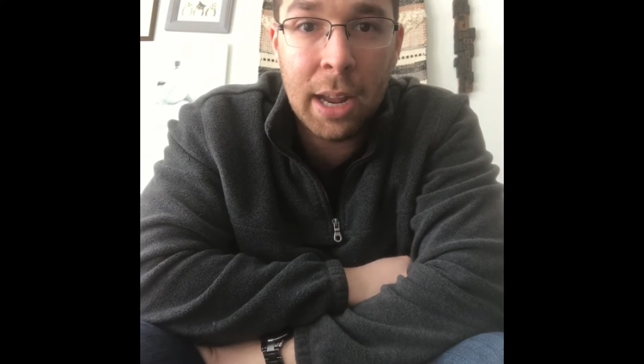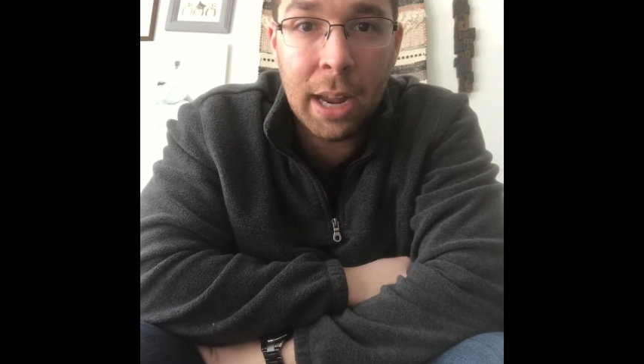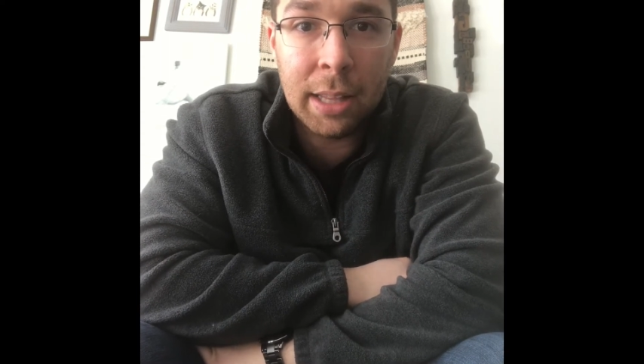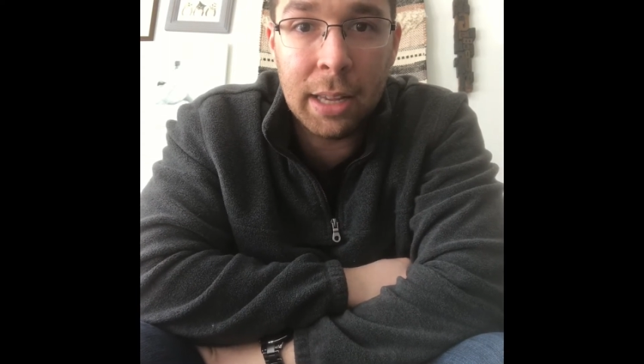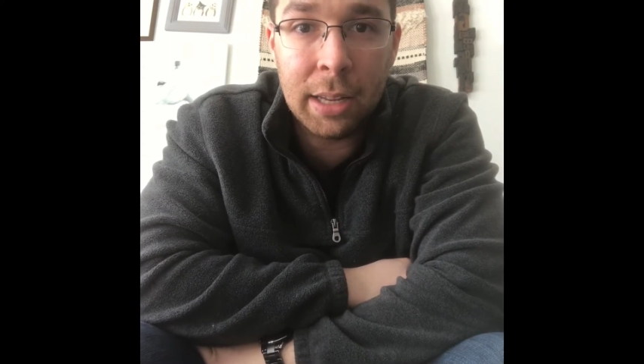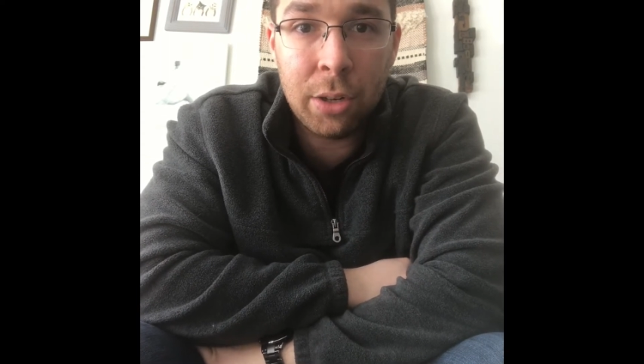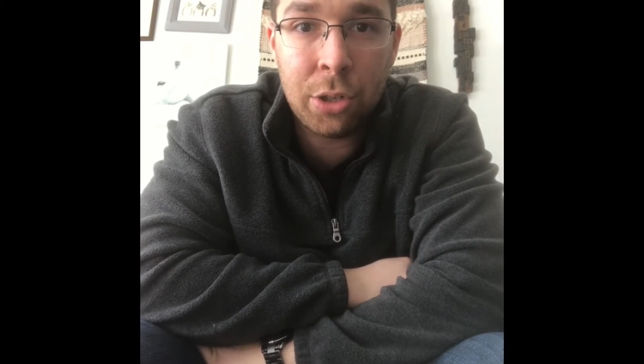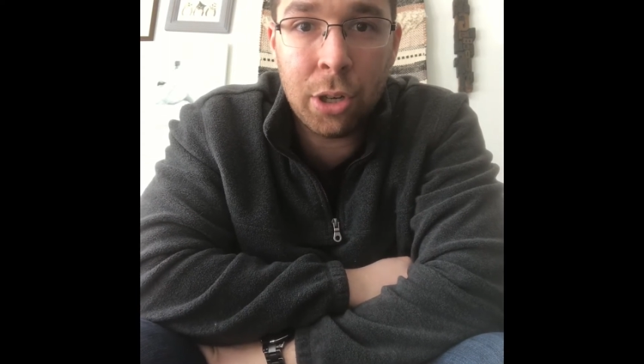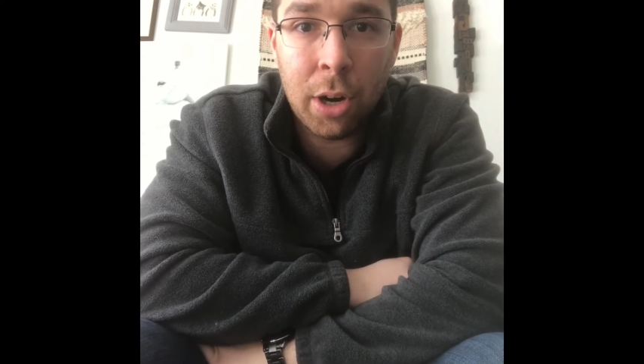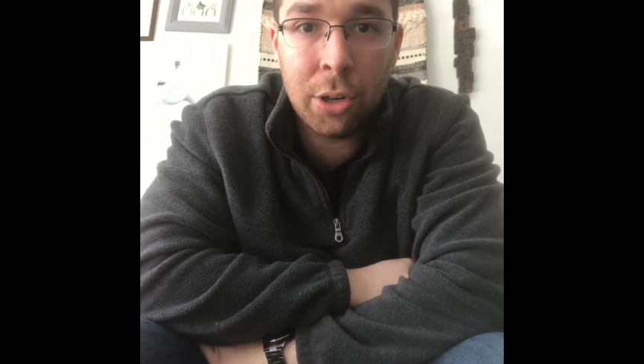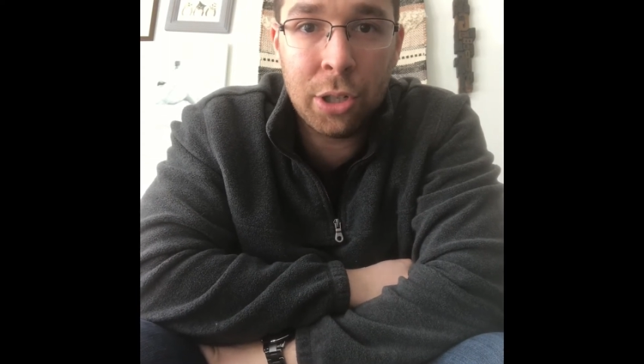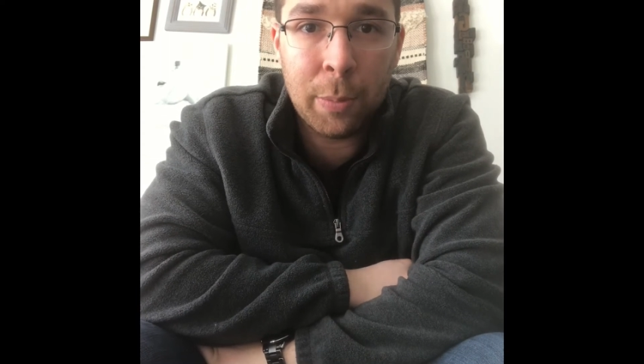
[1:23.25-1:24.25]
and they had to
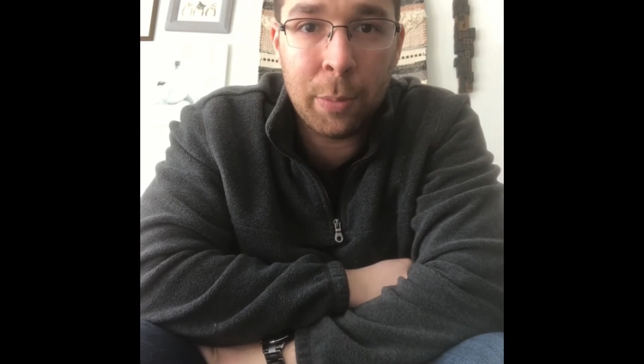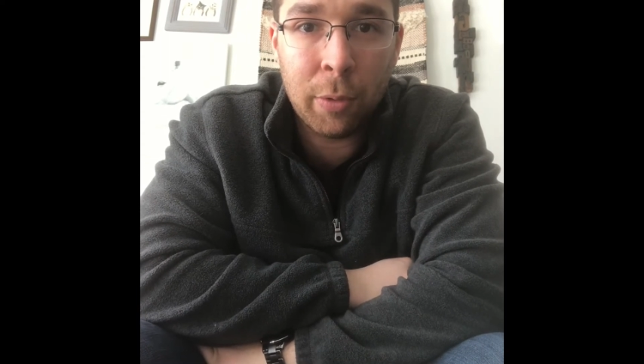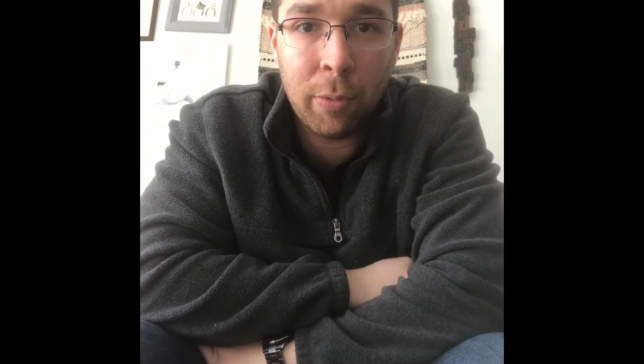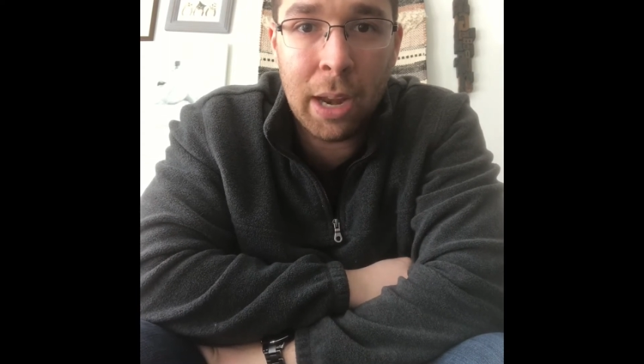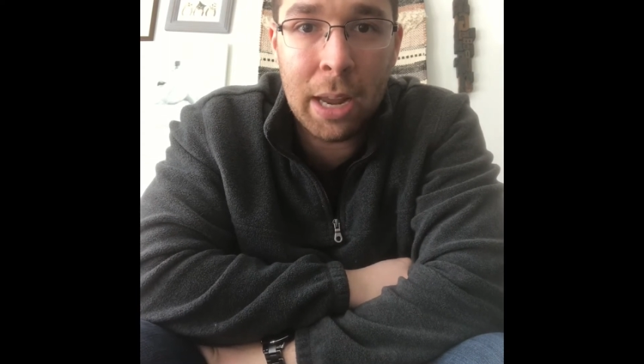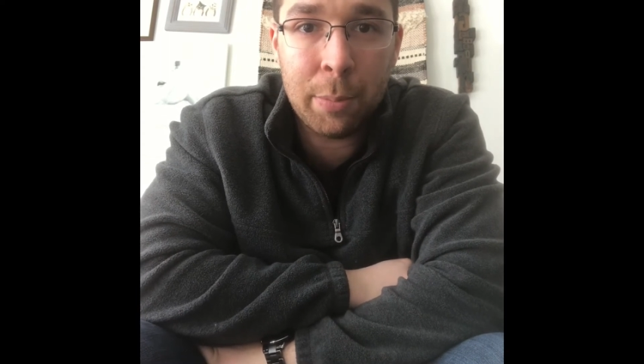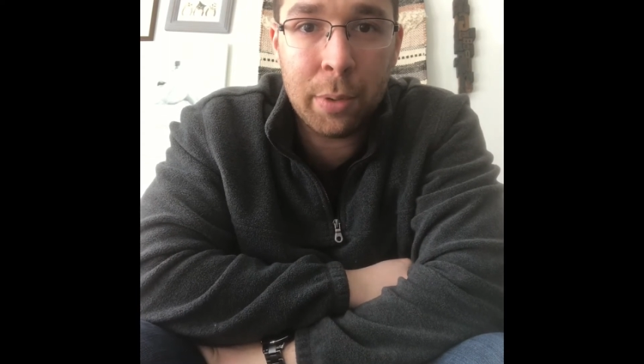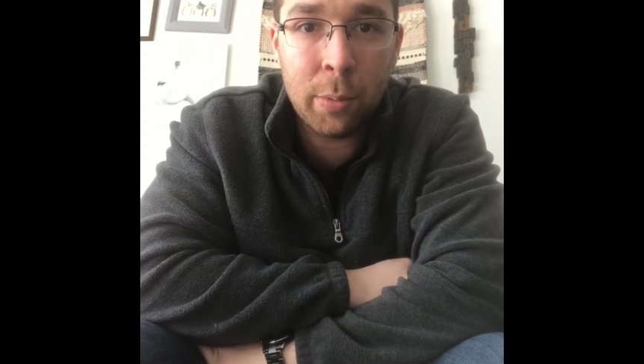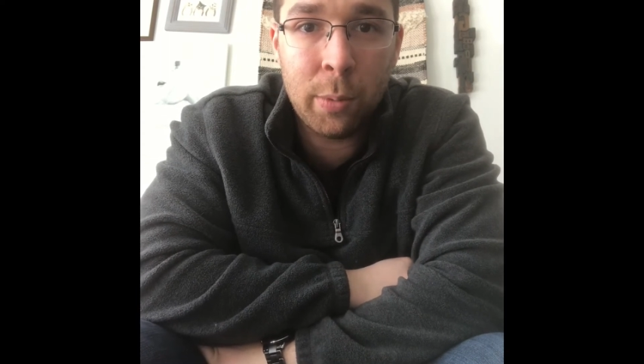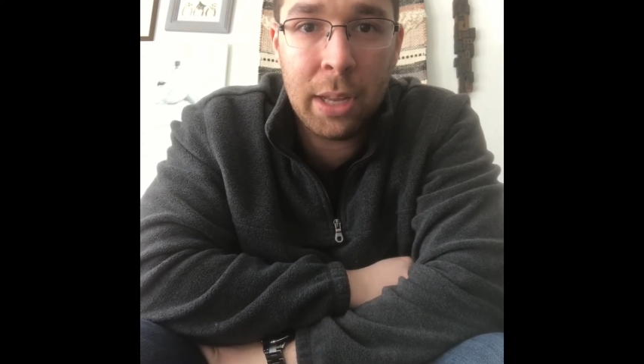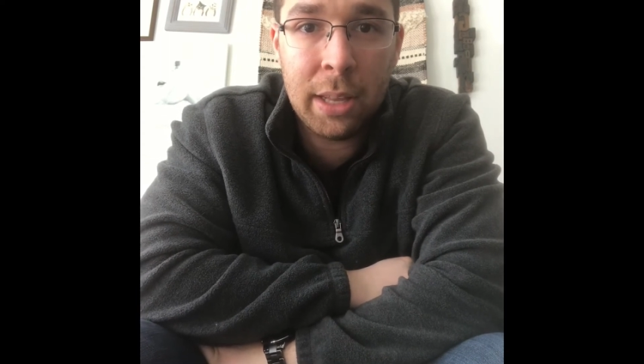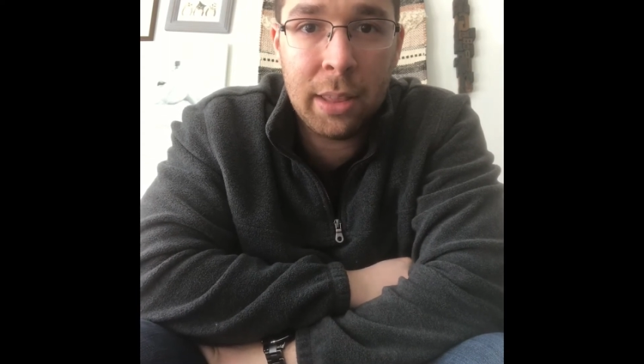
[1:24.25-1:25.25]
charge up the ramp
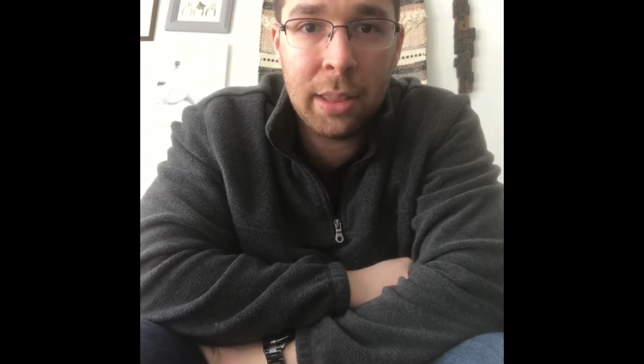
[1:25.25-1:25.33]
with